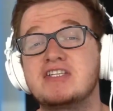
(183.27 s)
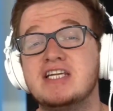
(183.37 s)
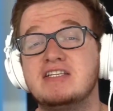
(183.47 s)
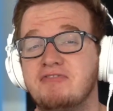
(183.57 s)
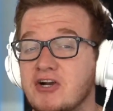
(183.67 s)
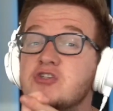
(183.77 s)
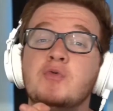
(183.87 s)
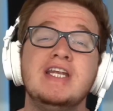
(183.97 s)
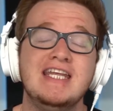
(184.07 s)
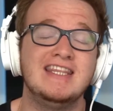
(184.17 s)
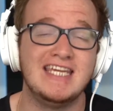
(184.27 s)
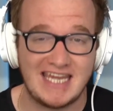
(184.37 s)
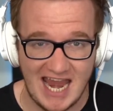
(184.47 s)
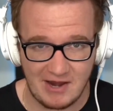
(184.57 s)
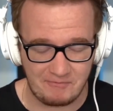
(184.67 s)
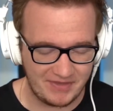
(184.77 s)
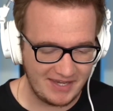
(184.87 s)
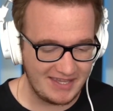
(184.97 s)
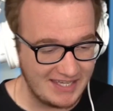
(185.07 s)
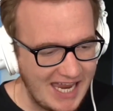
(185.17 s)
First things first, we need the game.
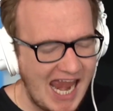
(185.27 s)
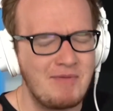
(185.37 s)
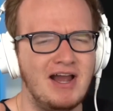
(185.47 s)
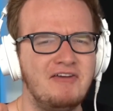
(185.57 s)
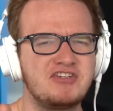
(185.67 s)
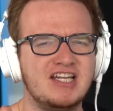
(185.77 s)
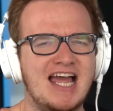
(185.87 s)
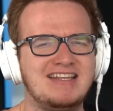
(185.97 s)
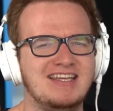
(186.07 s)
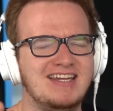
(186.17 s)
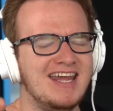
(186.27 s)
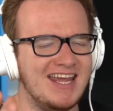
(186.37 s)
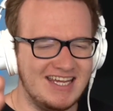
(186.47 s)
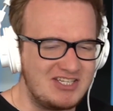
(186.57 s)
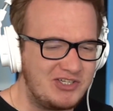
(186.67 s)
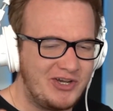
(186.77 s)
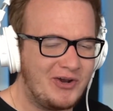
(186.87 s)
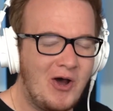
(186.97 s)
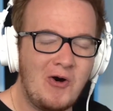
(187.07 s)
And the game I have selected is good